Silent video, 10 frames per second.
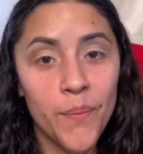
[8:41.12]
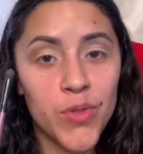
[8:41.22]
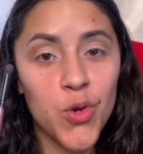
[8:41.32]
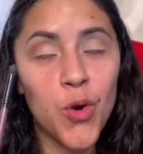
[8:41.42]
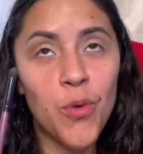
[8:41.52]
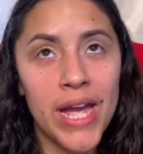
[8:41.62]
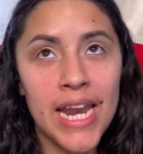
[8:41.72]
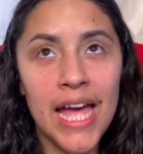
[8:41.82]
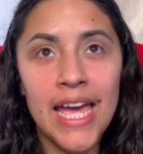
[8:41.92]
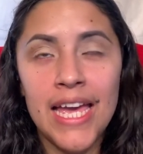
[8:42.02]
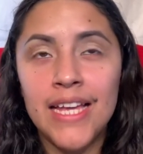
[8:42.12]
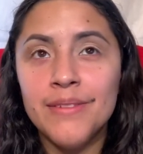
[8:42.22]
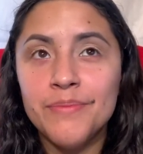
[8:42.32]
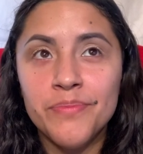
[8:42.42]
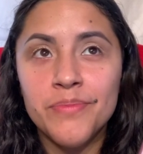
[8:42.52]
your right eye
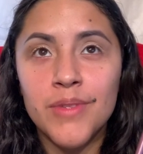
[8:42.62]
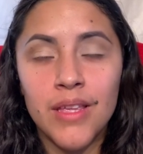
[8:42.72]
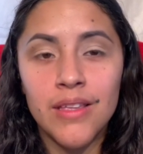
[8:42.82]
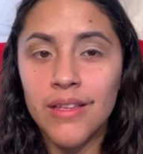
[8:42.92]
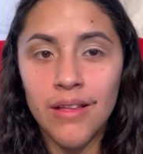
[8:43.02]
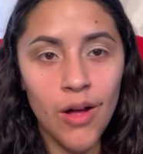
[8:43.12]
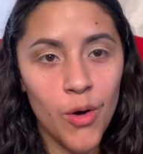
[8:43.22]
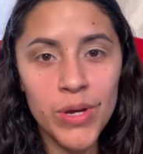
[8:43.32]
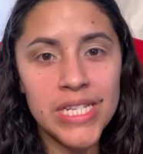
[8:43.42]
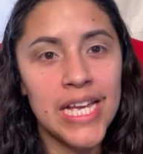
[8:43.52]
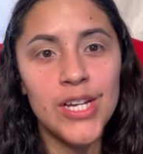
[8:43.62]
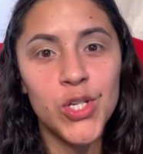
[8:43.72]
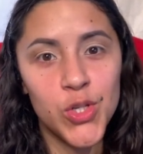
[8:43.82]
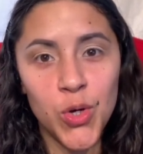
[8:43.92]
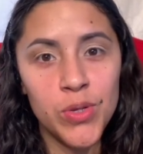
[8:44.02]
always like
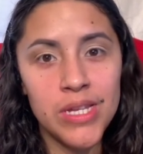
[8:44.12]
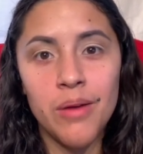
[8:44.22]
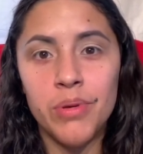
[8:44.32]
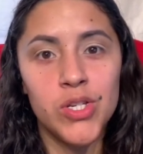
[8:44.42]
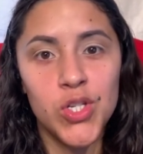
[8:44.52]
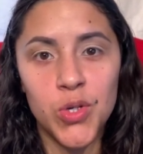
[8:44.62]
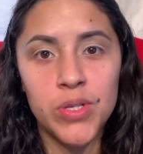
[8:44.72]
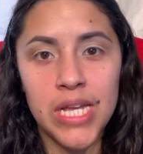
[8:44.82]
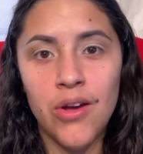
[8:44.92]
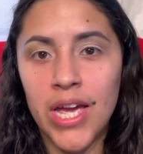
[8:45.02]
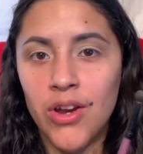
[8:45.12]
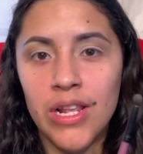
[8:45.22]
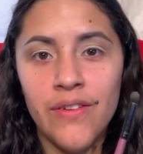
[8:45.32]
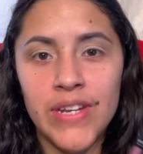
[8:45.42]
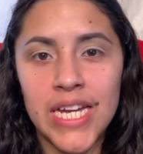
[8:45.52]
shows up and shows out, and your
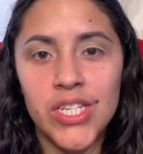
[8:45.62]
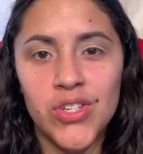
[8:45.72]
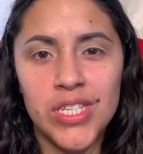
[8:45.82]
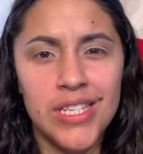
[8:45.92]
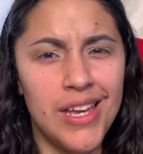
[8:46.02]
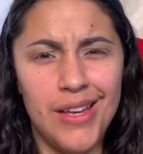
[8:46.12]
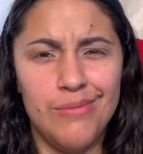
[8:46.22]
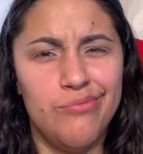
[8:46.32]
left eye is just like,